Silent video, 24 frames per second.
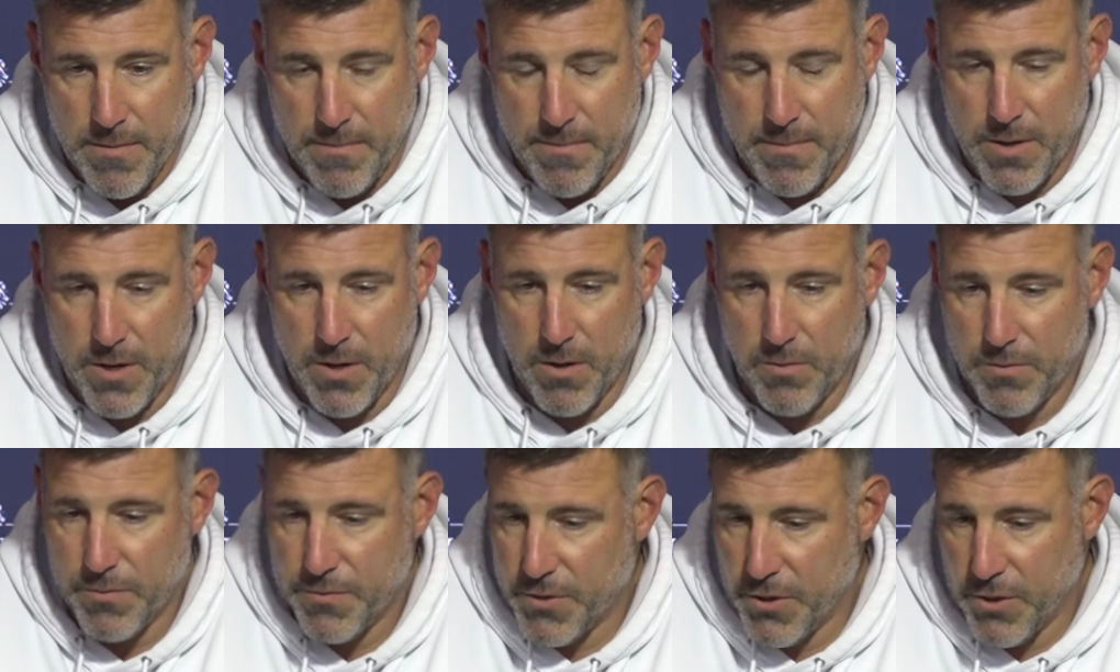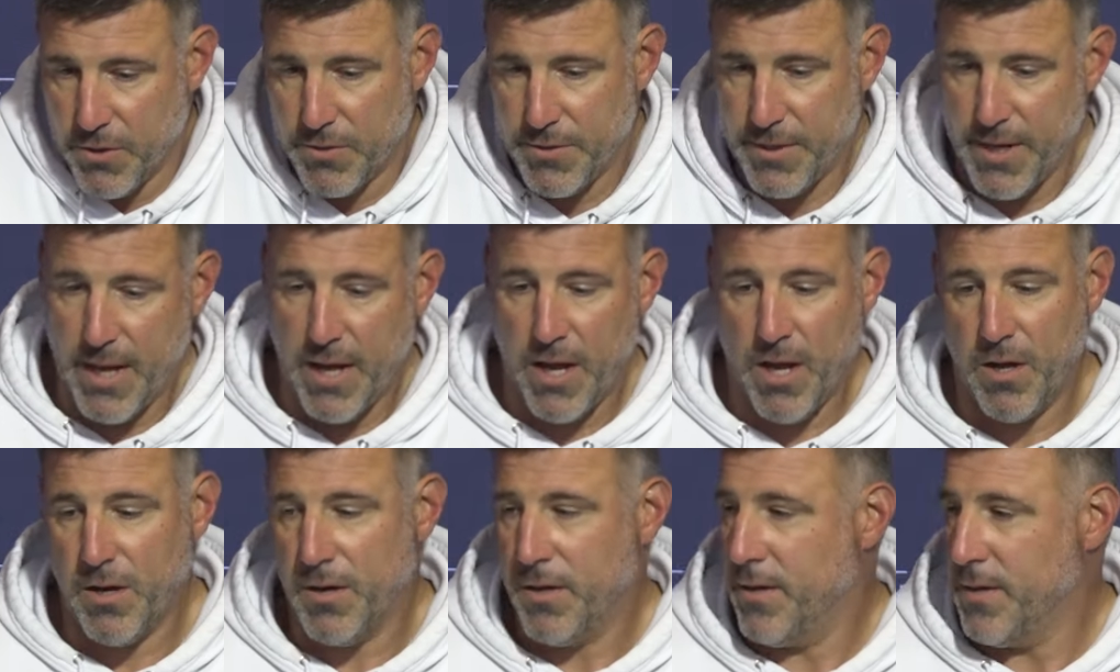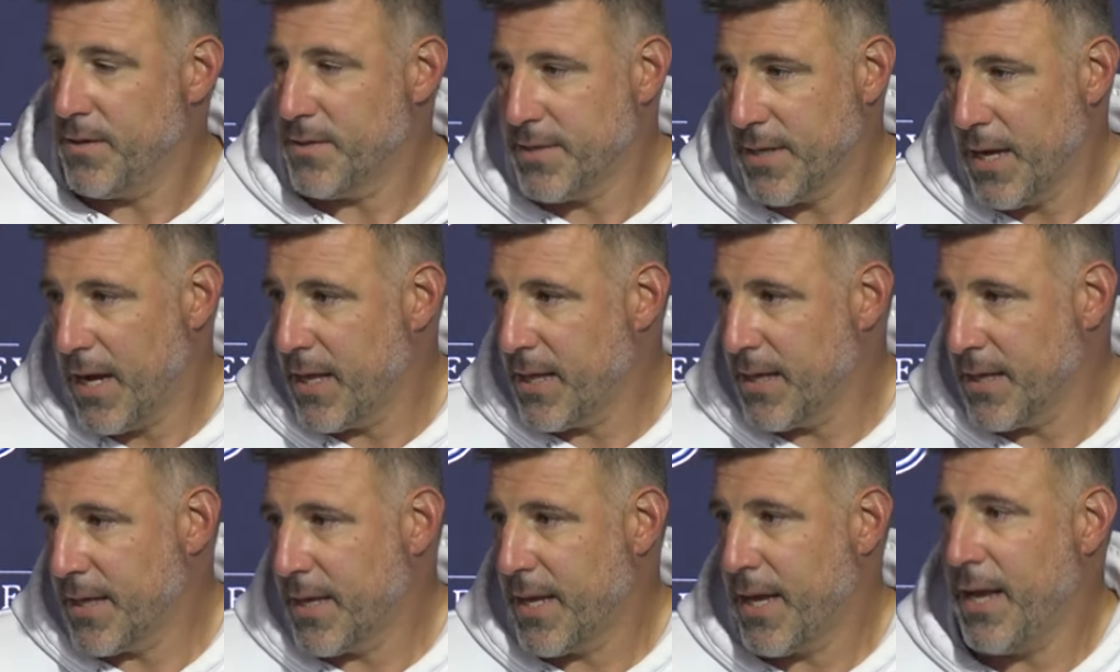you know, third down and the
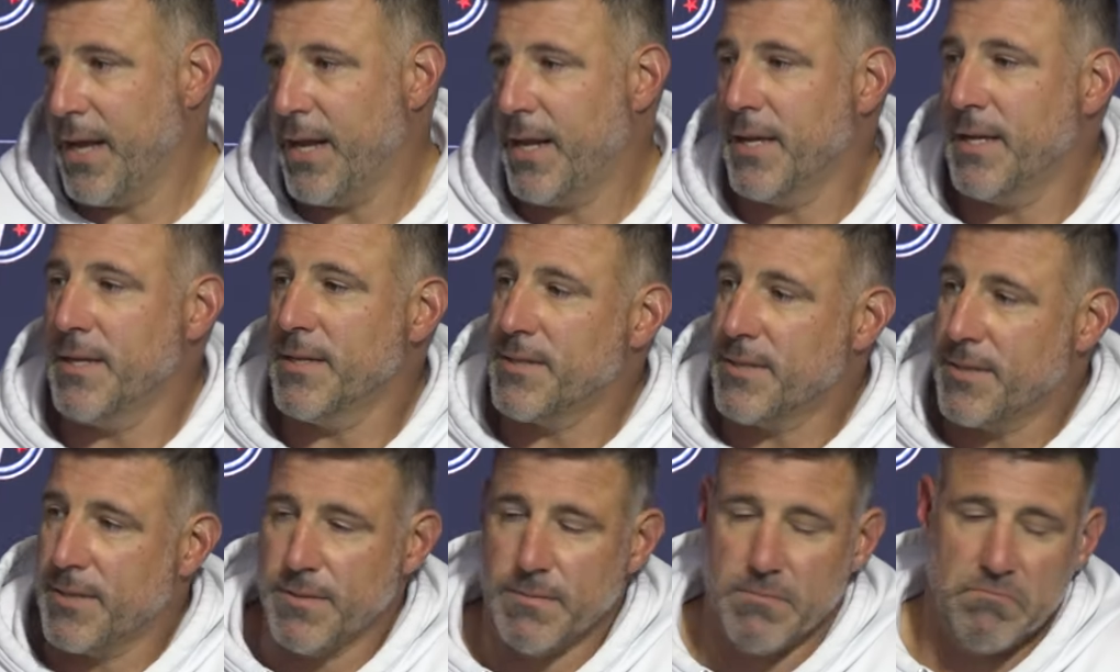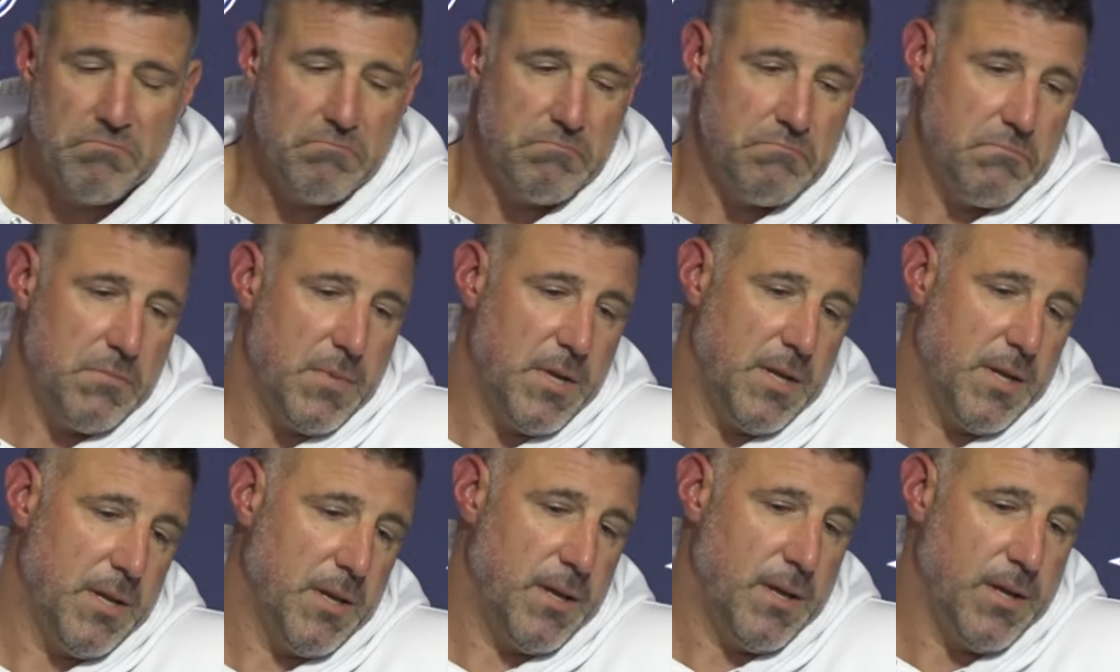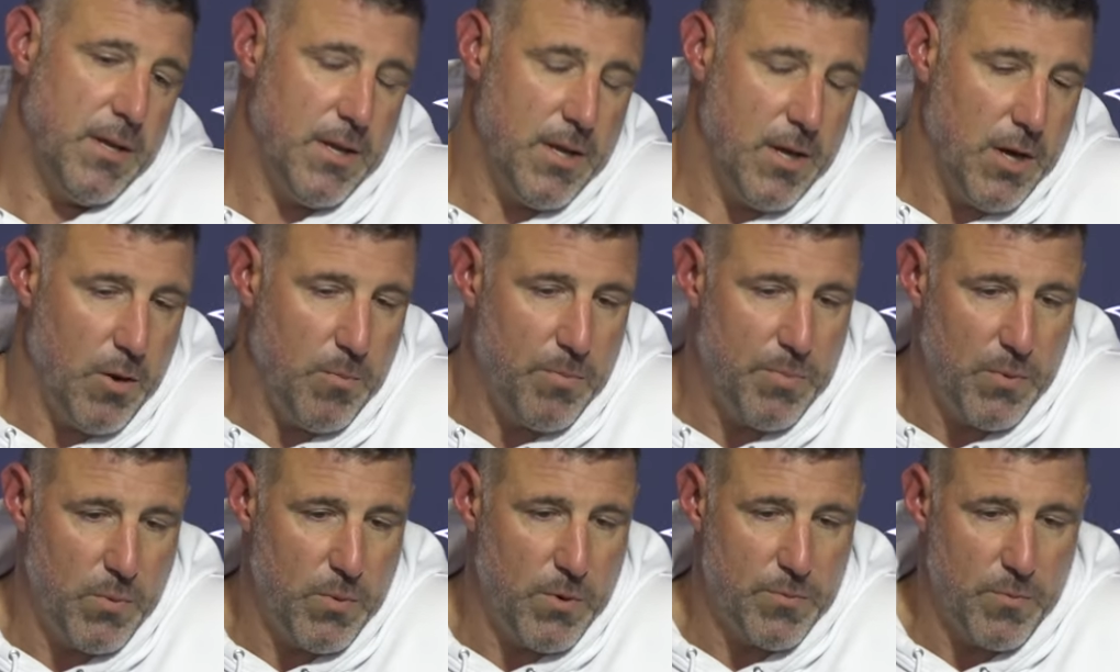silent cadence and, and, and
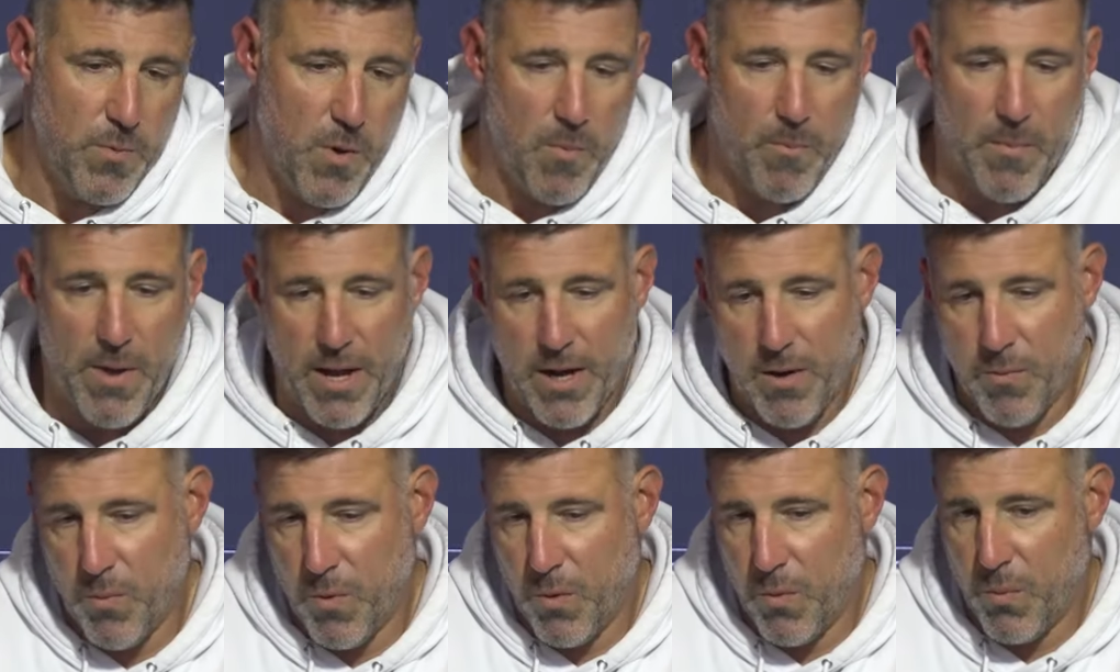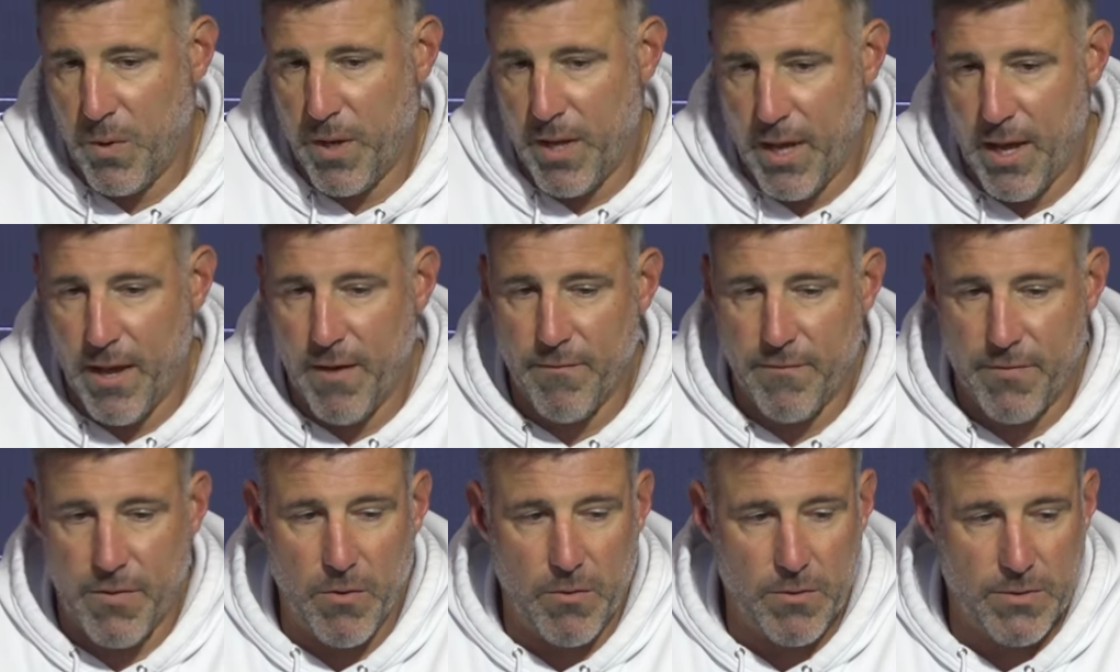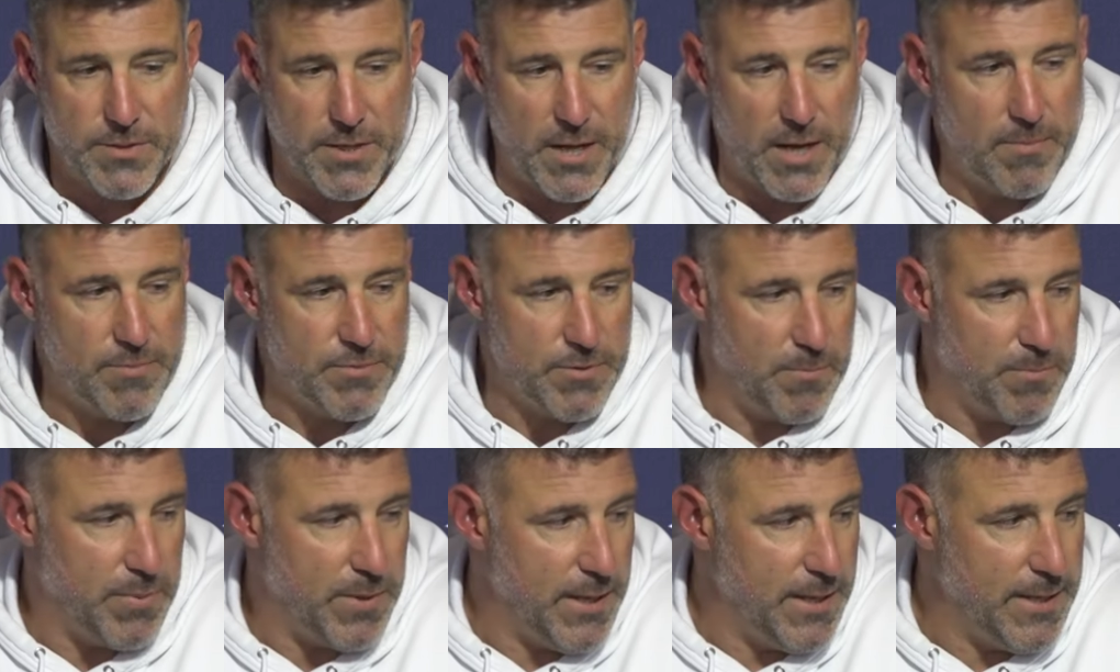helping with momentum when we have those types
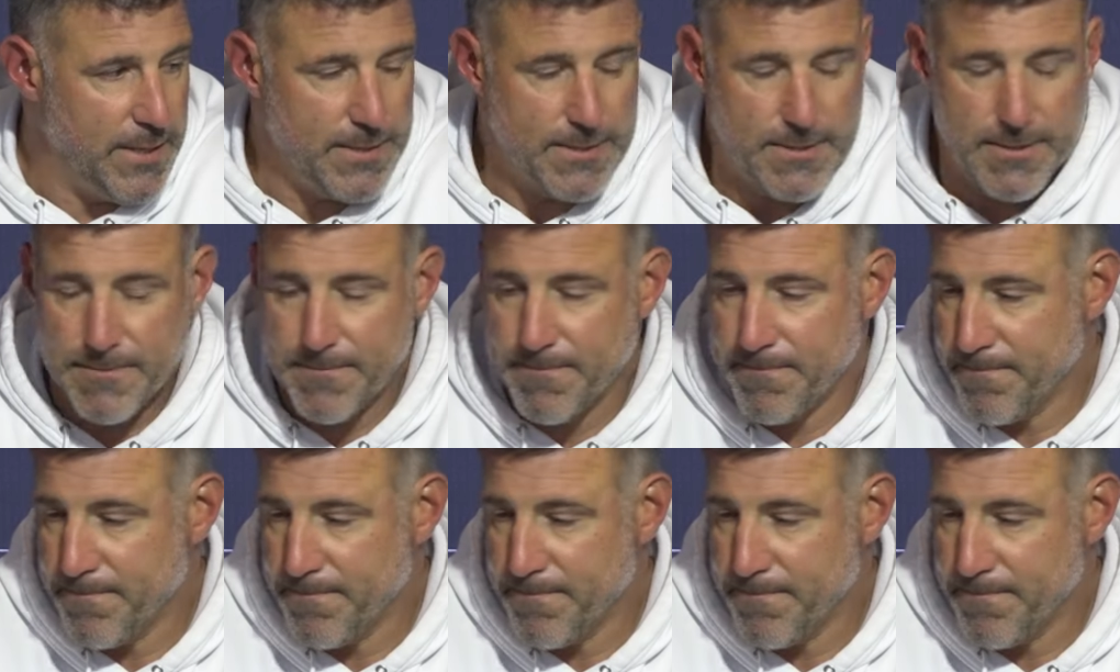of plays.